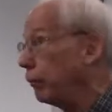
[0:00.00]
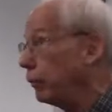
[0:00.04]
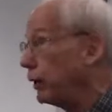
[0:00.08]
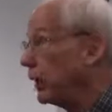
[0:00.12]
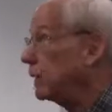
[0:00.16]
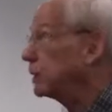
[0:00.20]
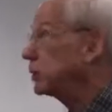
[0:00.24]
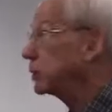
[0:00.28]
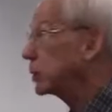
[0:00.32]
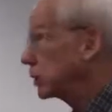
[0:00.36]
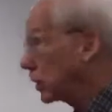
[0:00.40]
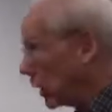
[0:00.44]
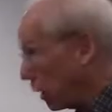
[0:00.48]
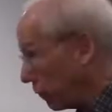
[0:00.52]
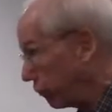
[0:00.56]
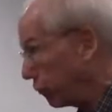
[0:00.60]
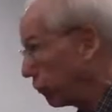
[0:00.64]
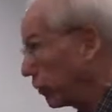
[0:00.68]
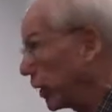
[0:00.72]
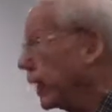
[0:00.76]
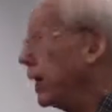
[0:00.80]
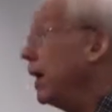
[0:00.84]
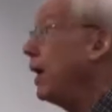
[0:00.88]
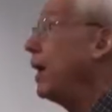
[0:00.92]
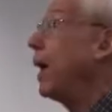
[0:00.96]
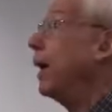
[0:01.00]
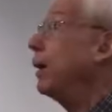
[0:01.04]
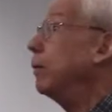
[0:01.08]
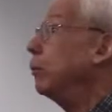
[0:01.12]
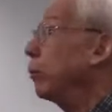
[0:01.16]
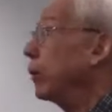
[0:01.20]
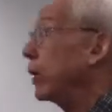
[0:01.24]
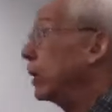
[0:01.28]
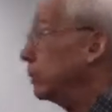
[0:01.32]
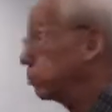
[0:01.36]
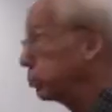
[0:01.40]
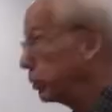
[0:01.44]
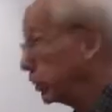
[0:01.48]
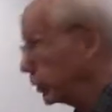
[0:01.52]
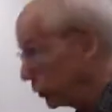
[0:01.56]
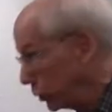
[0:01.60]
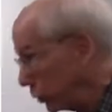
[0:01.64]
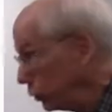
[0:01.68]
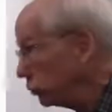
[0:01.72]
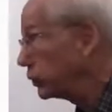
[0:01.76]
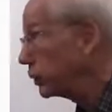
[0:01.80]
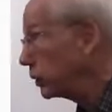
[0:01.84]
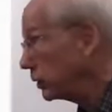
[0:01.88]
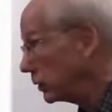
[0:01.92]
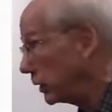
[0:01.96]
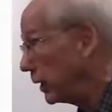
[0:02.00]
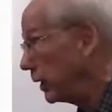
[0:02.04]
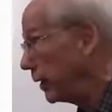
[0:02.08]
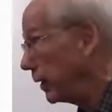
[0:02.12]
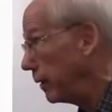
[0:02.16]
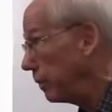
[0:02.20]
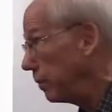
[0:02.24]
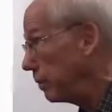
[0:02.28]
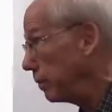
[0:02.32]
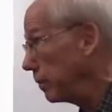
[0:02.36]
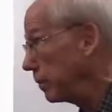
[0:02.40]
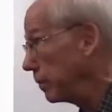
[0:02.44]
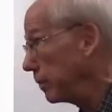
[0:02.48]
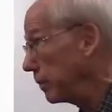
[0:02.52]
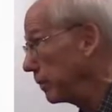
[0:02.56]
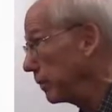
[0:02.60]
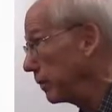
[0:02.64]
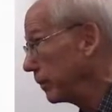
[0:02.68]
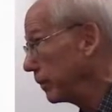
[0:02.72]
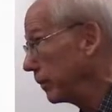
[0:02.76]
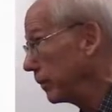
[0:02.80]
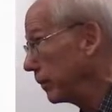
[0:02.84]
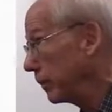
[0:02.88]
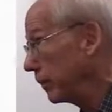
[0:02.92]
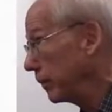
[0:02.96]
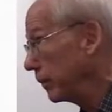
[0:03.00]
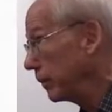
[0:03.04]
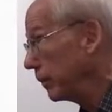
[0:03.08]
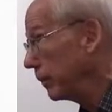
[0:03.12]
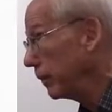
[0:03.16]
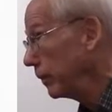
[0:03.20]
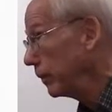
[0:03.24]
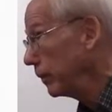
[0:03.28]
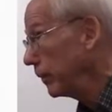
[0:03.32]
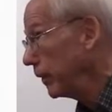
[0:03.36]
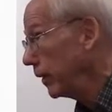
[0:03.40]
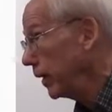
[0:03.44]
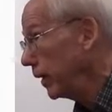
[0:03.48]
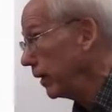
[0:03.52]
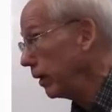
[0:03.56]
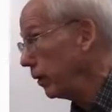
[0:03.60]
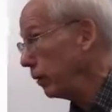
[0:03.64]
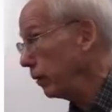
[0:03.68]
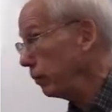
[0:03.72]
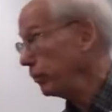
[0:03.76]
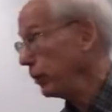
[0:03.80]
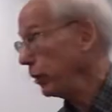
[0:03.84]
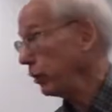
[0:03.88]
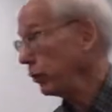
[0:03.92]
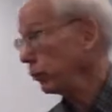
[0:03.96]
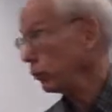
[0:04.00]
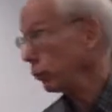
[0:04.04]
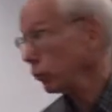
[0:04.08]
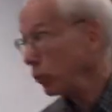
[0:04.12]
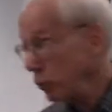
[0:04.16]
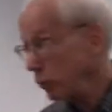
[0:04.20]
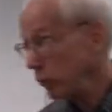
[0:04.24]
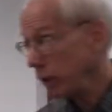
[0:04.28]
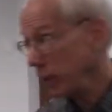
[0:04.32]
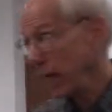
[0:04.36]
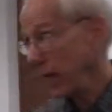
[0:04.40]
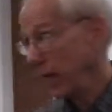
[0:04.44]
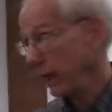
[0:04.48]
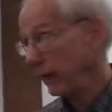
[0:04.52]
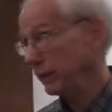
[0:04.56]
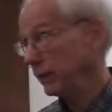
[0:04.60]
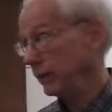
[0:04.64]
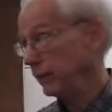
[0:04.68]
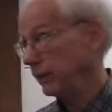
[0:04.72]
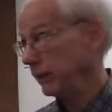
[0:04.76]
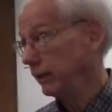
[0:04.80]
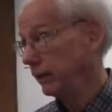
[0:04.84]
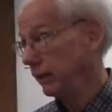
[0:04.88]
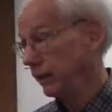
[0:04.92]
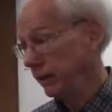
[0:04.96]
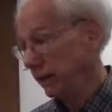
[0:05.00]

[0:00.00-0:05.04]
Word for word: of his suffering and what it produces in him. And I hope that through that,